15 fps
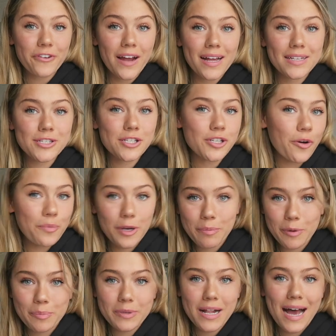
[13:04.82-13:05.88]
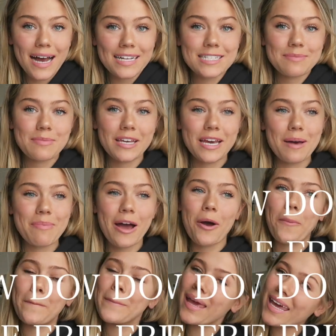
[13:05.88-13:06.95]
friends, so many people ask me
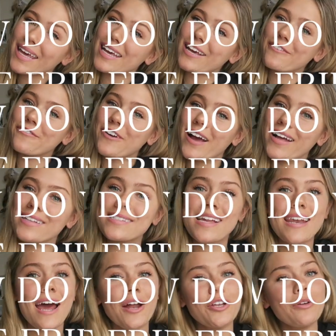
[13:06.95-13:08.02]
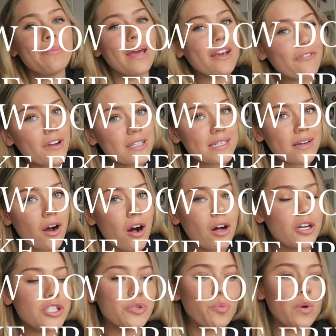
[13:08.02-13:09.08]
about making friends and how do you make friends at
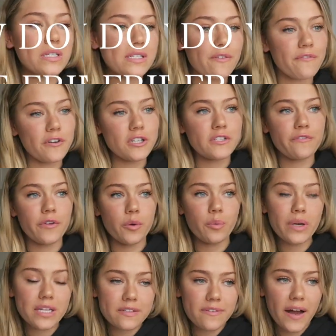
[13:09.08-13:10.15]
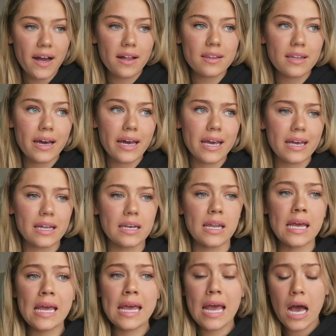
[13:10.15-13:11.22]
college and what's the first few weeks like. And
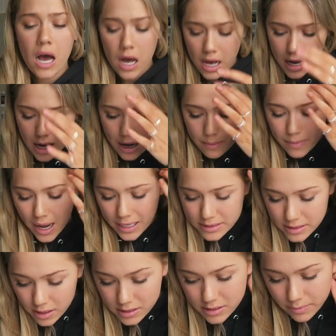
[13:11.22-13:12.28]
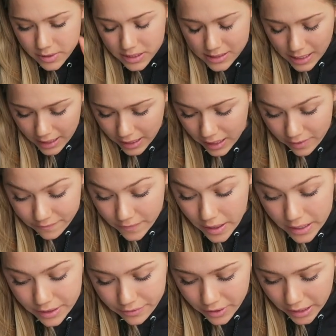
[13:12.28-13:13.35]
I saw somebody's, I can't
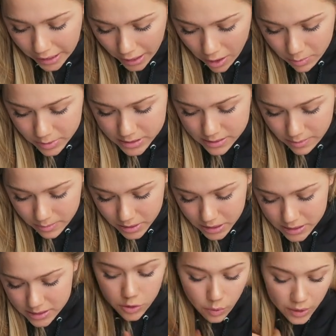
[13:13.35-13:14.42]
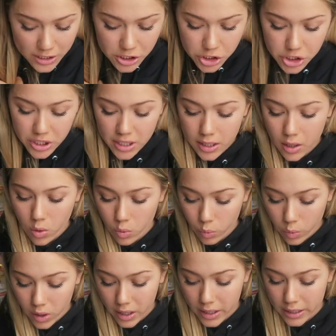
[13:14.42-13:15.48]
find it right now, but somebody's question
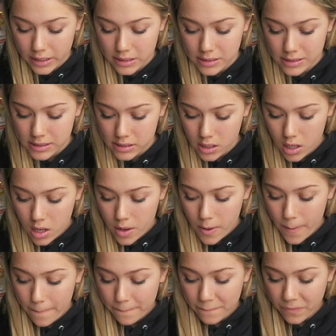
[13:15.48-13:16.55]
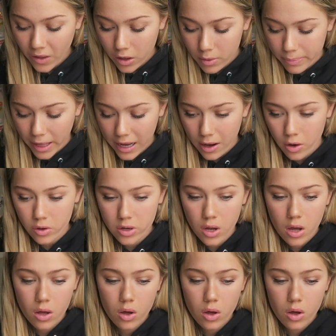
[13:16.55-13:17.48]
was about,